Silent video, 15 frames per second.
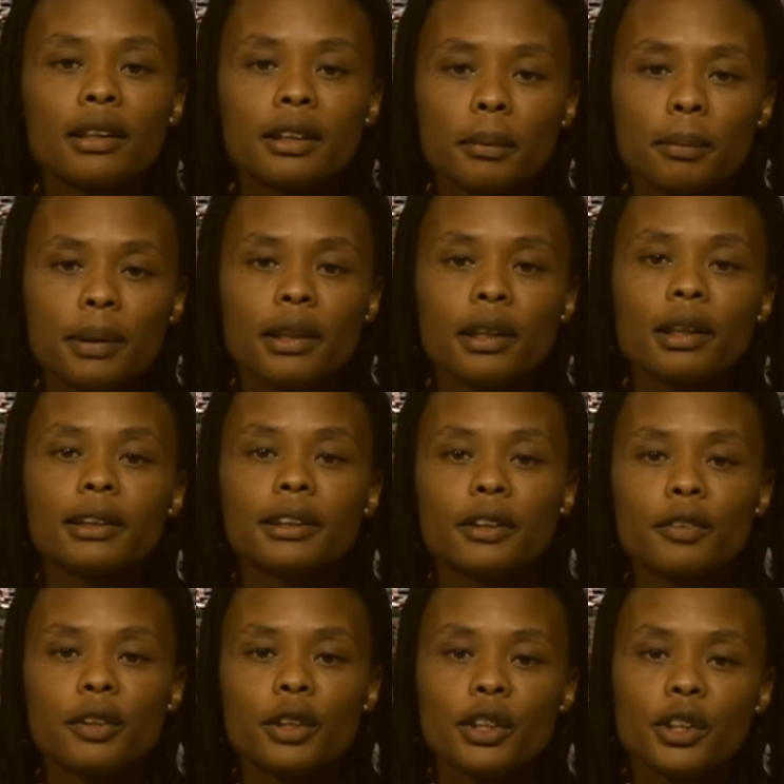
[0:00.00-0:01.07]
the typical
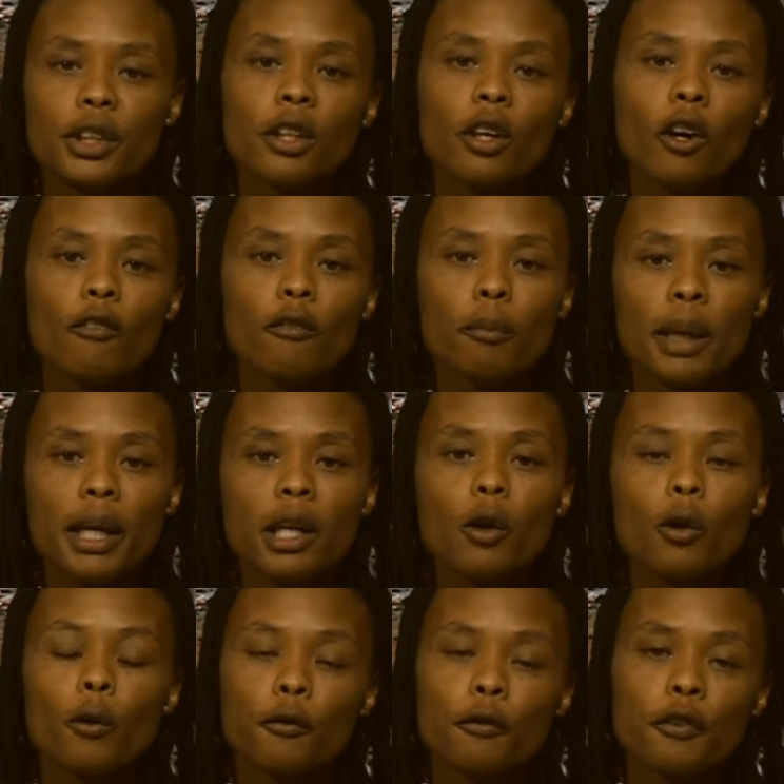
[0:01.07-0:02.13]
definition of
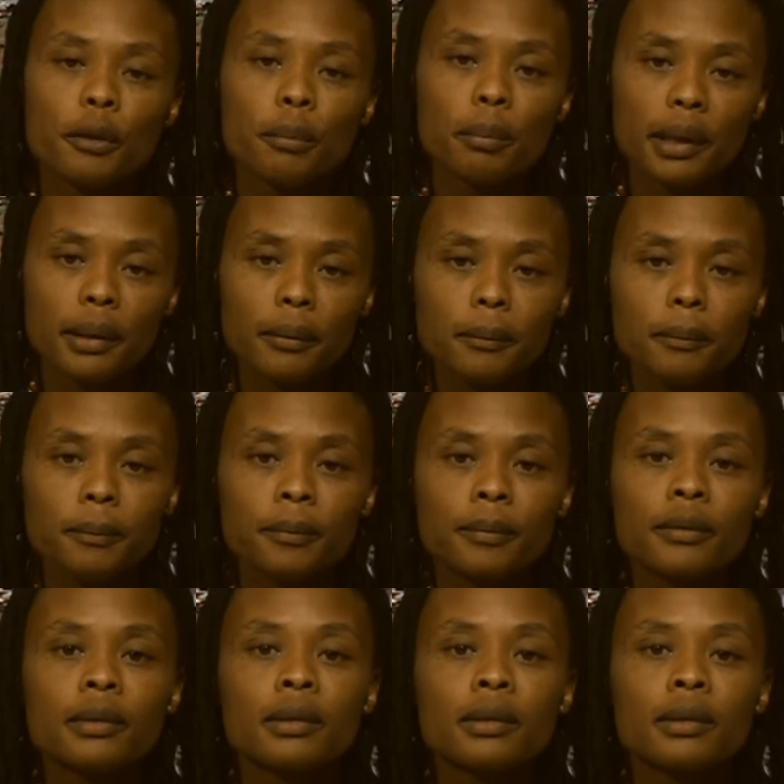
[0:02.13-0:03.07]
male or female